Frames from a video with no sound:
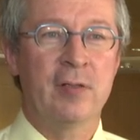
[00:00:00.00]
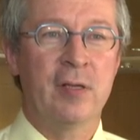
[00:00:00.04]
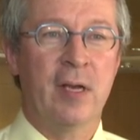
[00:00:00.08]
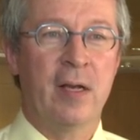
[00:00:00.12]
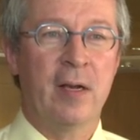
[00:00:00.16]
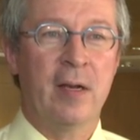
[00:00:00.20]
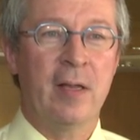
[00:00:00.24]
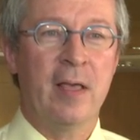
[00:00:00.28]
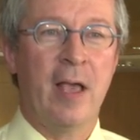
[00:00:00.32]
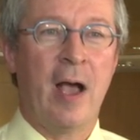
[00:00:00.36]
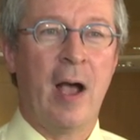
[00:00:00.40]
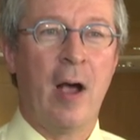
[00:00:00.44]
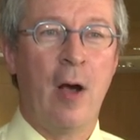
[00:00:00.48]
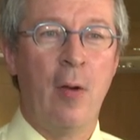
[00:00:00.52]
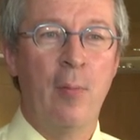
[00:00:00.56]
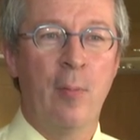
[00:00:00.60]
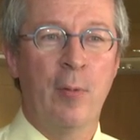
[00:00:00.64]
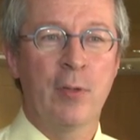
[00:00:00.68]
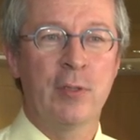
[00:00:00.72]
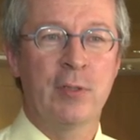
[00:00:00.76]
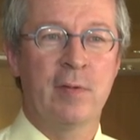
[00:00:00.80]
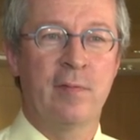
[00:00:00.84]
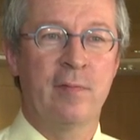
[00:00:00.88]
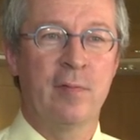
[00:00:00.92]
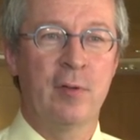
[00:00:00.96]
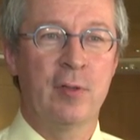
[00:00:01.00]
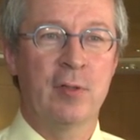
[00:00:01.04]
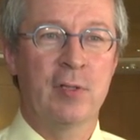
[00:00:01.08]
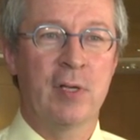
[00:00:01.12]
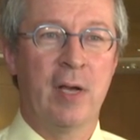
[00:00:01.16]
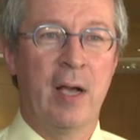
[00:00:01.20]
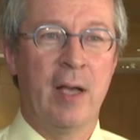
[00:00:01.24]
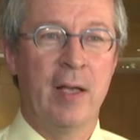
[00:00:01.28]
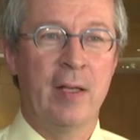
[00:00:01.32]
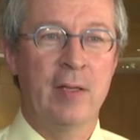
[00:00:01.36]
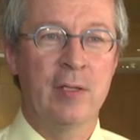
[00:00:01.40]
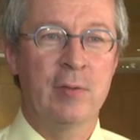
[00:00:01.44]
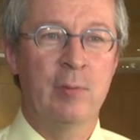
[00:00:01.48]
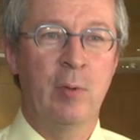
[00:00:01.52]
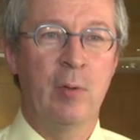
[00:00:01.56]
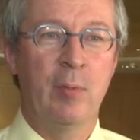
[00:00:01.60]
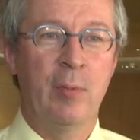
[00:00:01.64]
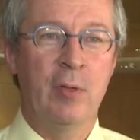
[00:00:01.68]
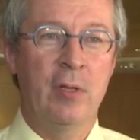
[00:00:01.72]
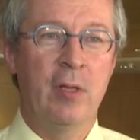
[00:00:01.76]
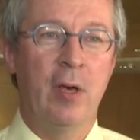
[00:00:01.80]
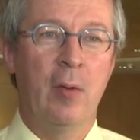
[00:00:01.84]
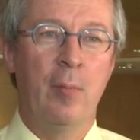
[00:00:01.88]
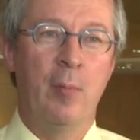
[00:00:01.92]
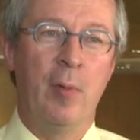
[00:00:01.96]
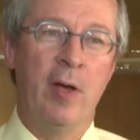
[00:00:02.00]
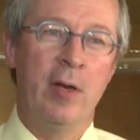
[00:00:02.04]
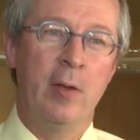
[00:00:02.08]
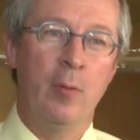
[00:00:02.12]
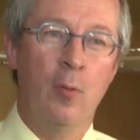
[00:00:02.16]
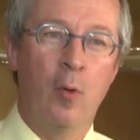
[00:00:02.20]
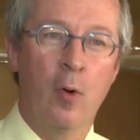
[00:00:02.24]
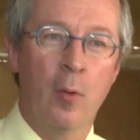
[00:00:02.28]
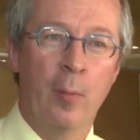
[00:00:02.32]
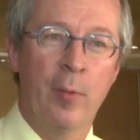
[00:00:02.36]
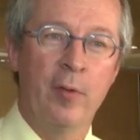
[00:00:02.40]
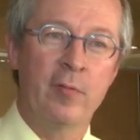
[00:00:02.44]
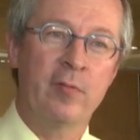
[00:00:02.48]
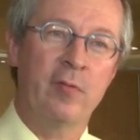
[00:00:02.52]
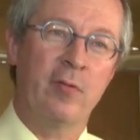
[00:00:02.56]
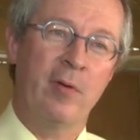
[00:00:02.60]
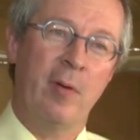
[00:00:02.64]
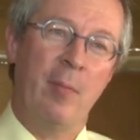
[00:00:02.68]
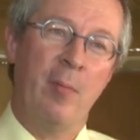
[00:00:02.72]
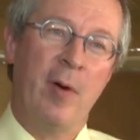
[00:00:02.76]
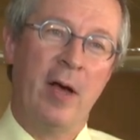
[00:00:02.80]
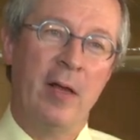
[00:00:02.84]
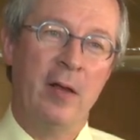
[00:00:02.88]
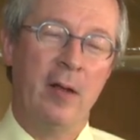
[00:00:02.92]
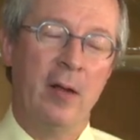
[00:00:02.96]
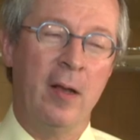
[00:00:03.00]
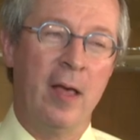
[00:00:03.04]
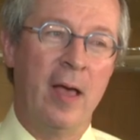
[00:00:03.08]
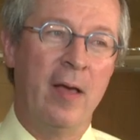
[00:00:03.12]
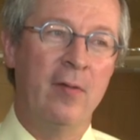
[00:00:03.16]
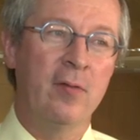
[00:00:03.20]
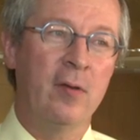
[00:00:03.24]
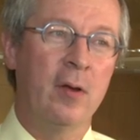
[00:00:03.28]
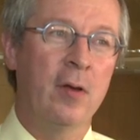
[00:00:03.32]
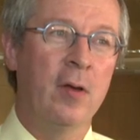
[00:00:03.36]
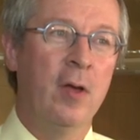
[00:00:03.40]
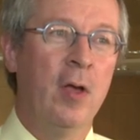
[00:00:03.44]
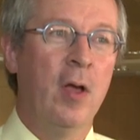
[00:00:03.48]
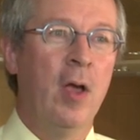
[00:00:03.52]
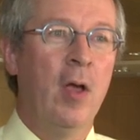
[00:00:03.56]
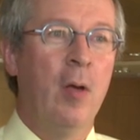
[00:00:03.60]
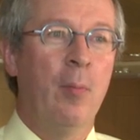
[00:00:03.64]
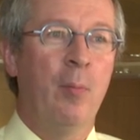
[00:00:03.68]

exactly how much of the science will be done by the orbiter and by the lander.